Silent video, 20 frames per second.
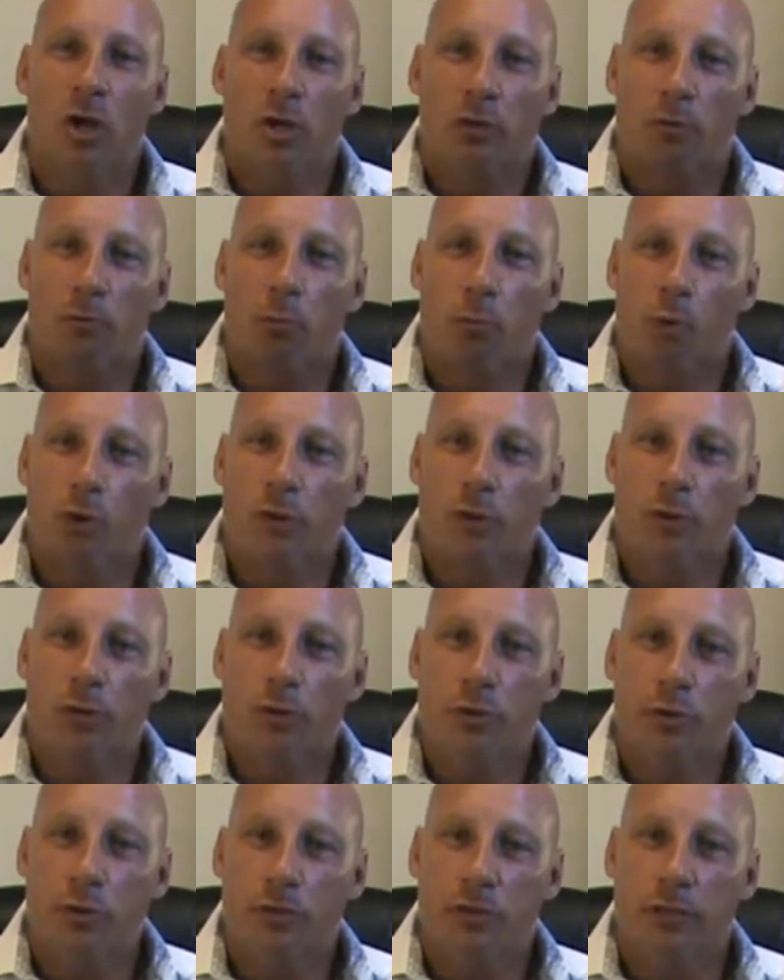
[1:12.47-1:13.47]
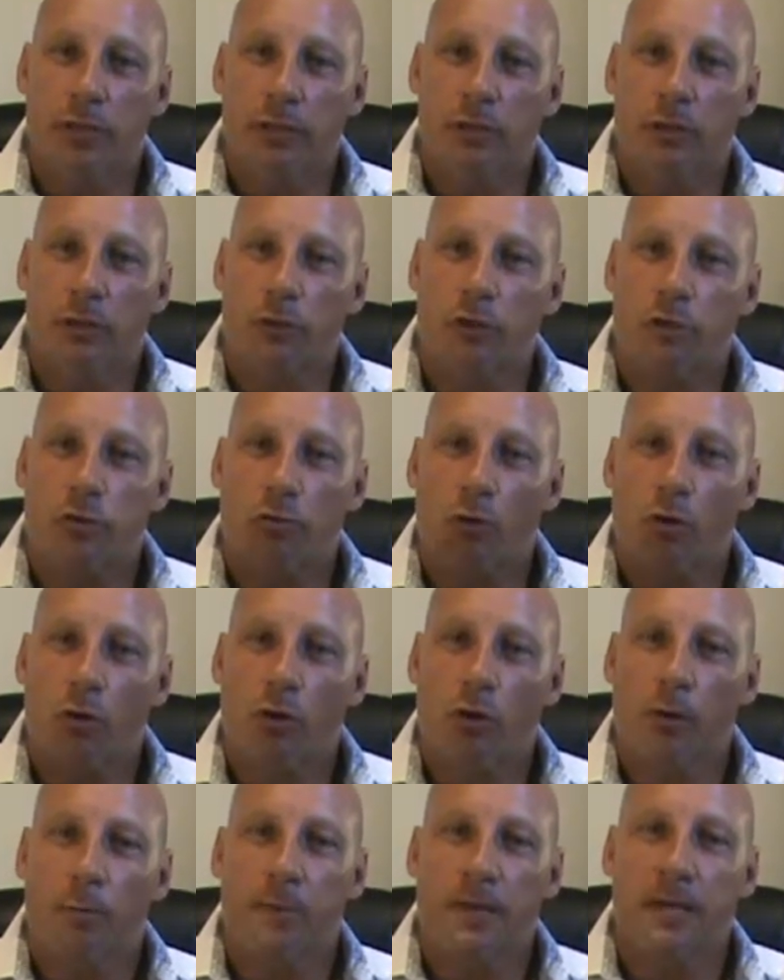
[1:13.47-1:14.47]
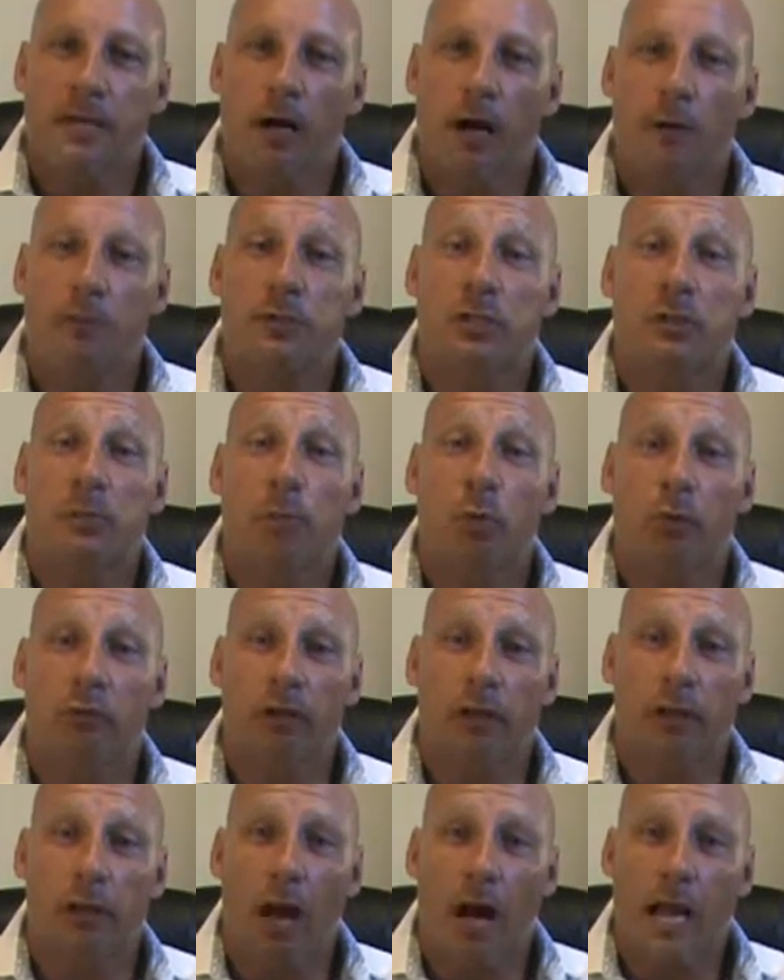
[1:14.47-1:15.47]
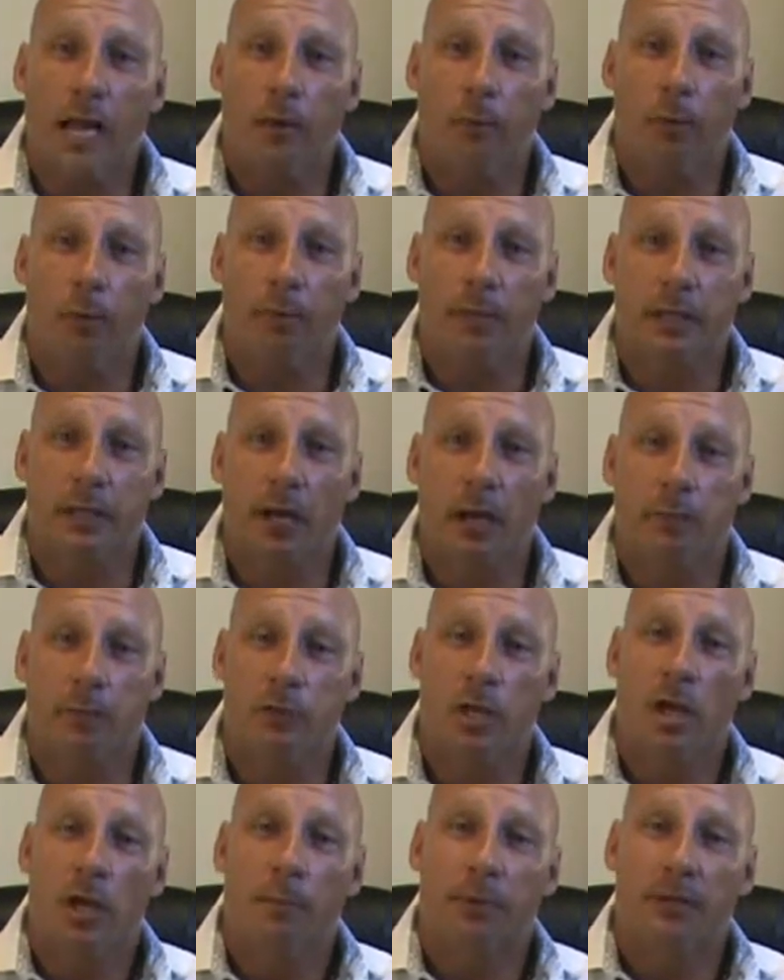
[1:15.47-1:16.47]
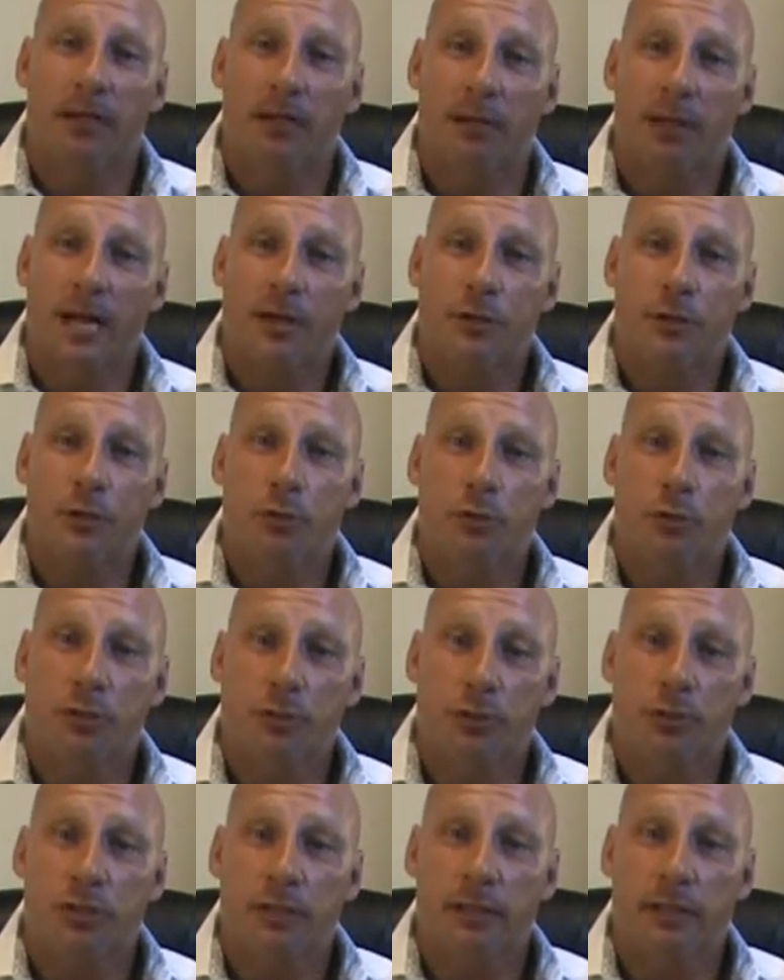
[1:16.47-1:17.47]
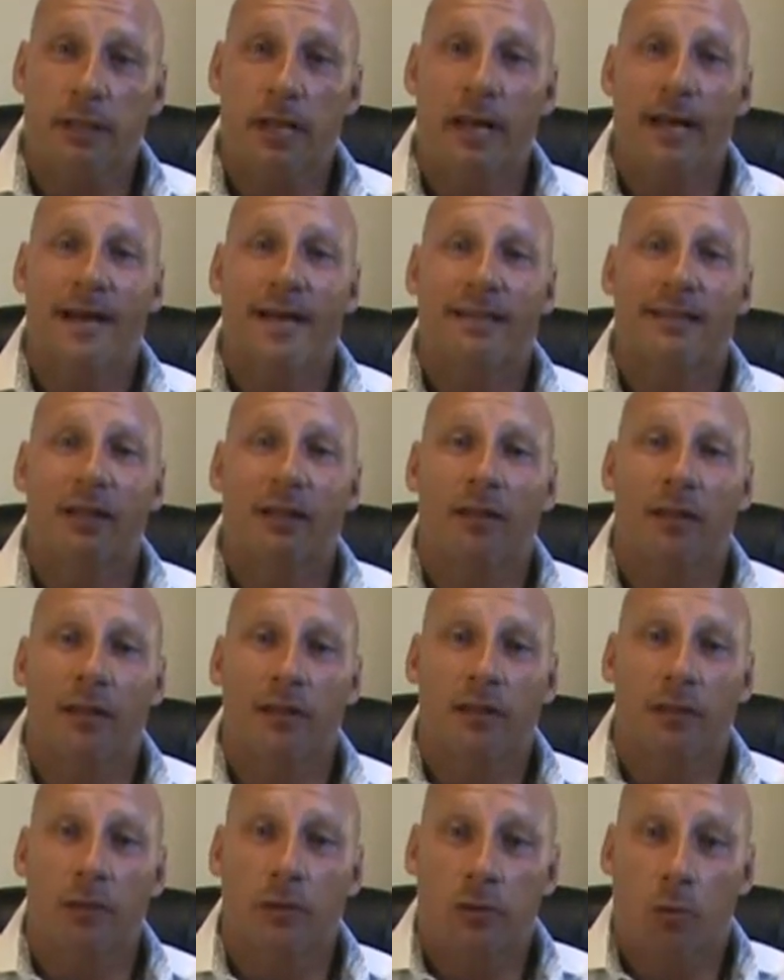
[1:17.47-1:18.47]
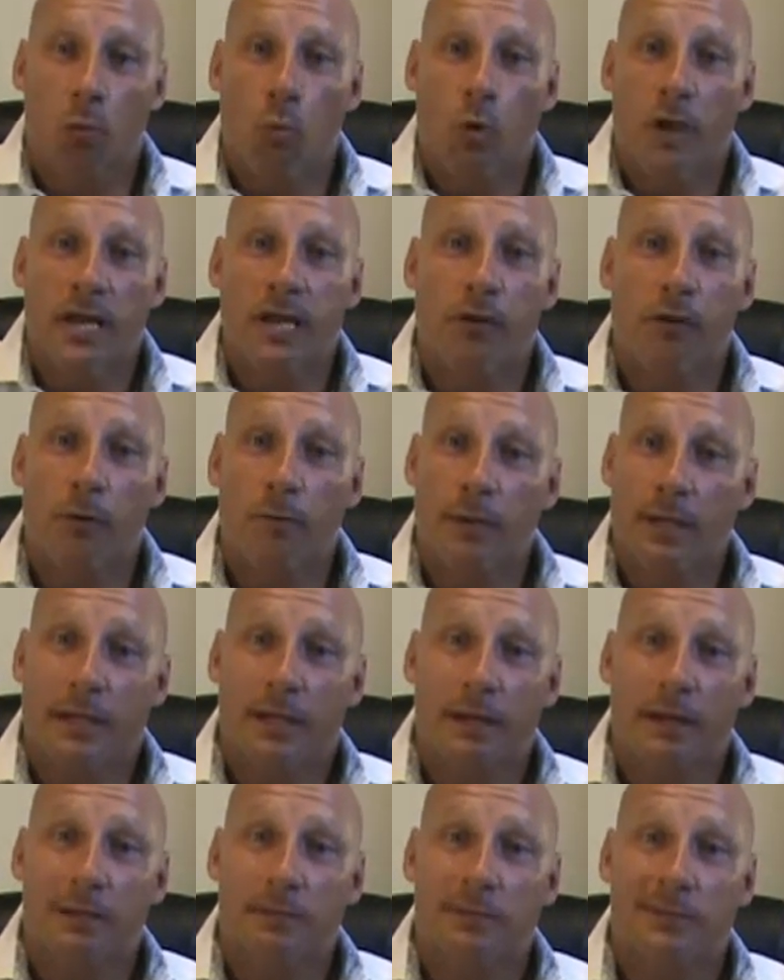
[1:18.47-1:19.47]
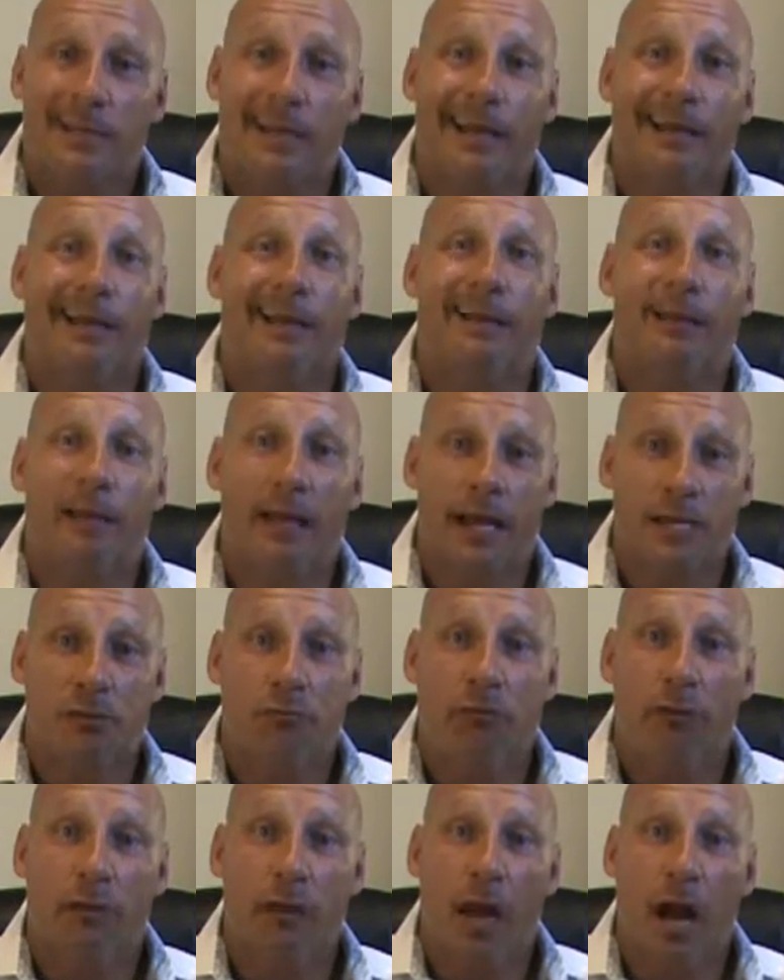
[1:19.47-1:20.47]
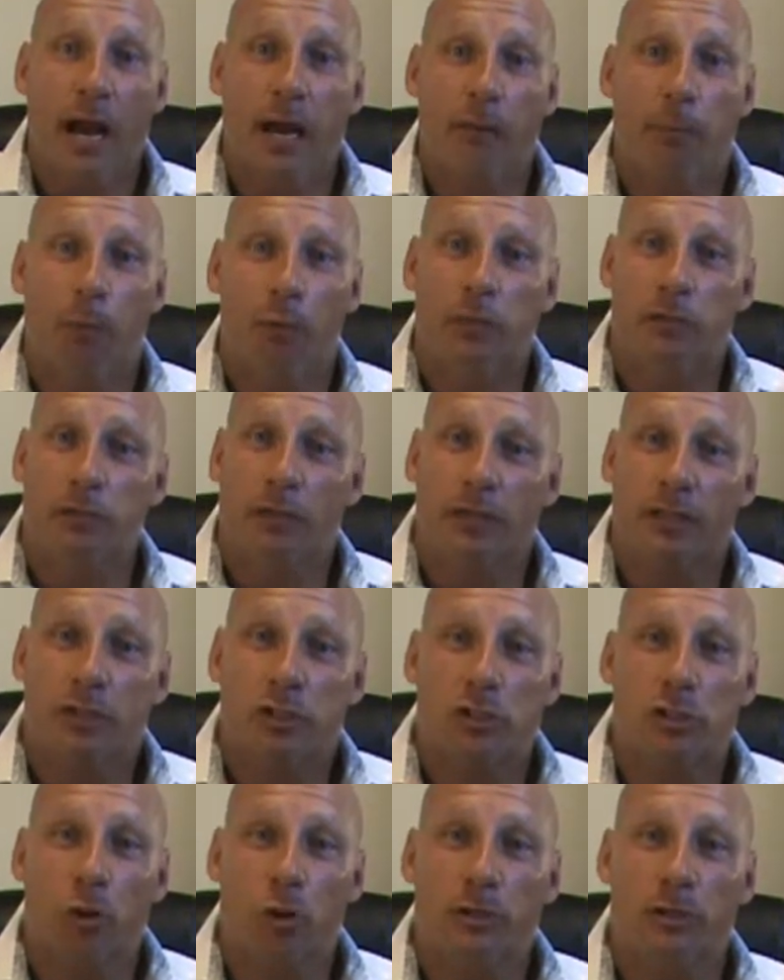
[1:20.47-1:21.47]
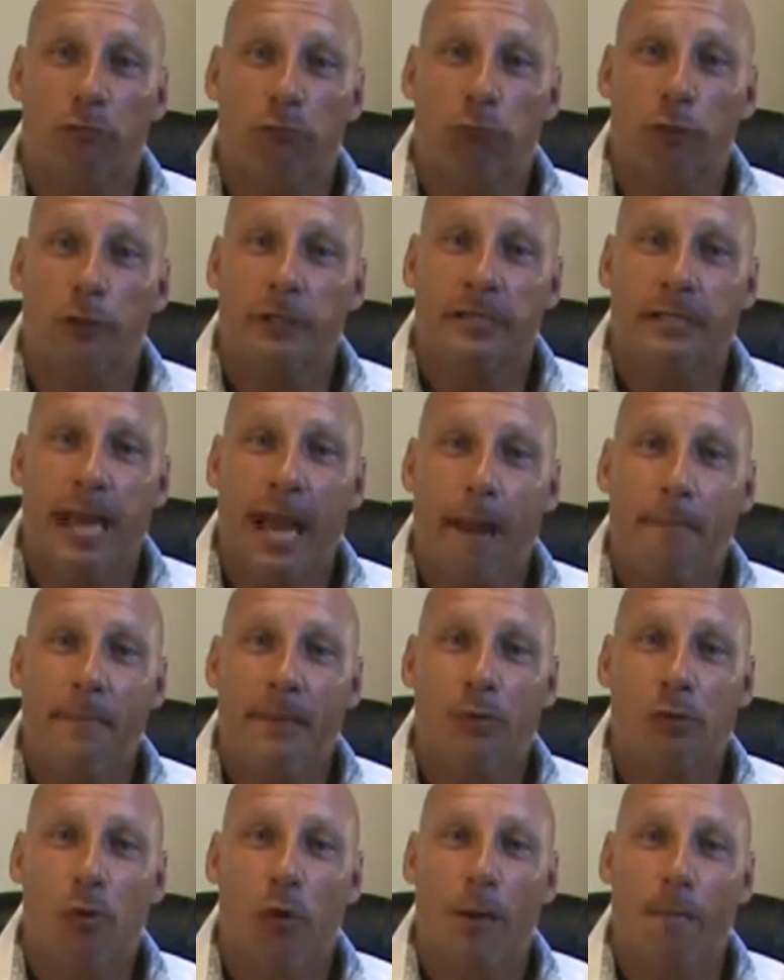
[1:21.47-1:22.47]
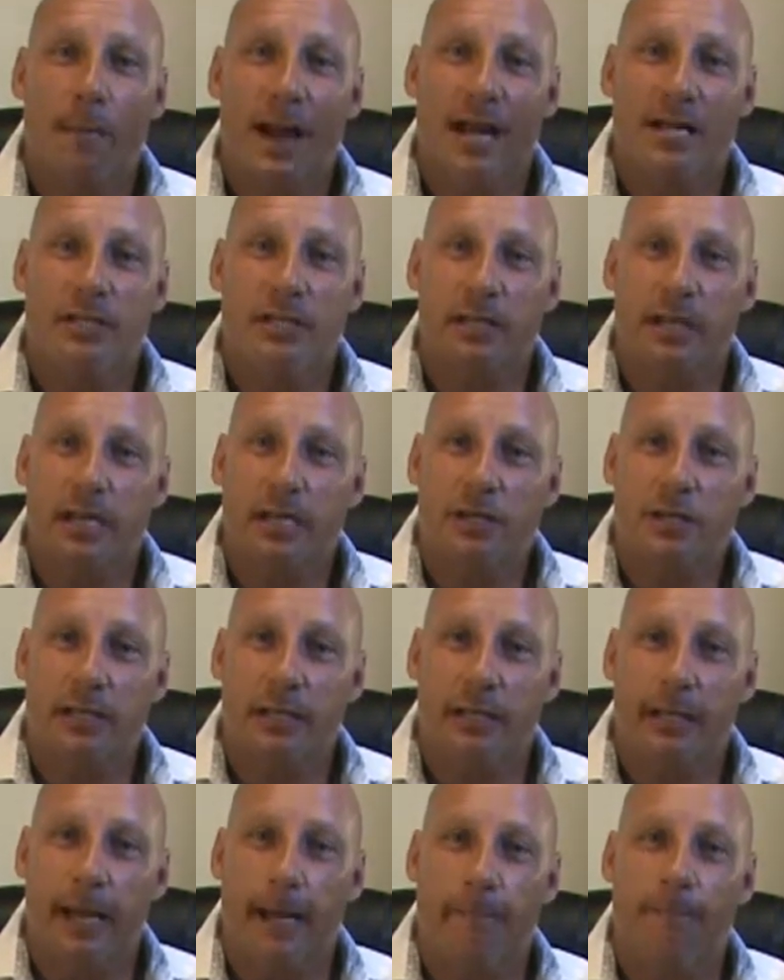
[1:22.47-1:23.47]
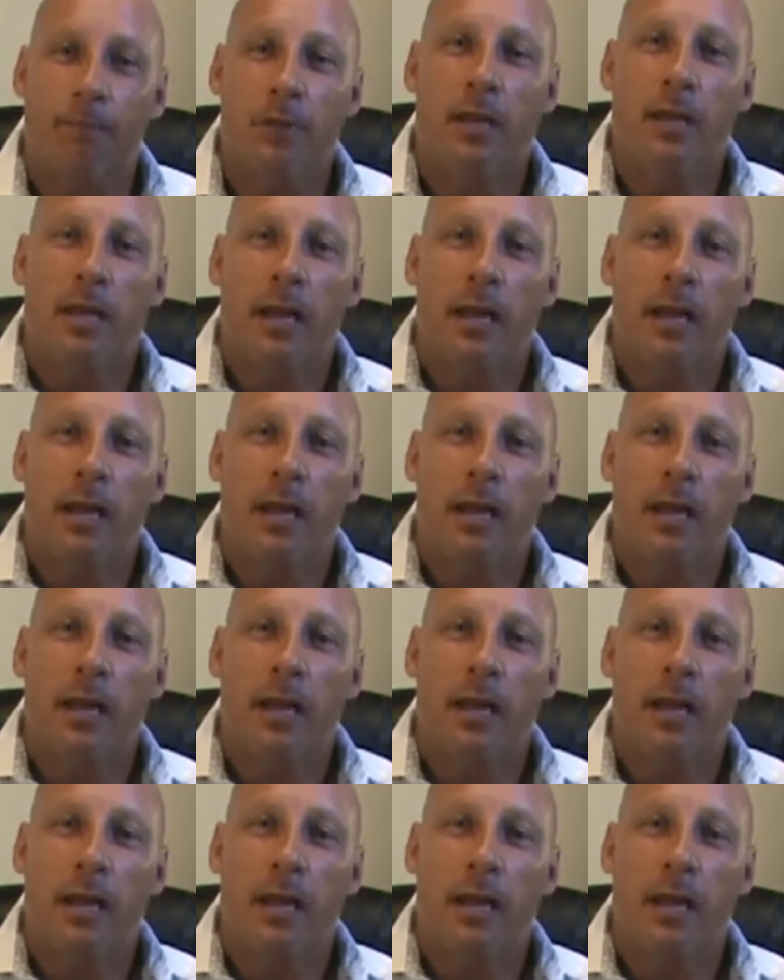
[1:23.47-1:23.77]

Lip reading: The more you use it, the stronger it becomes and the more reliable it becomes. But the less you use it, the weaker it becomes and the less reliable. So let's start to really tap into our imagination again.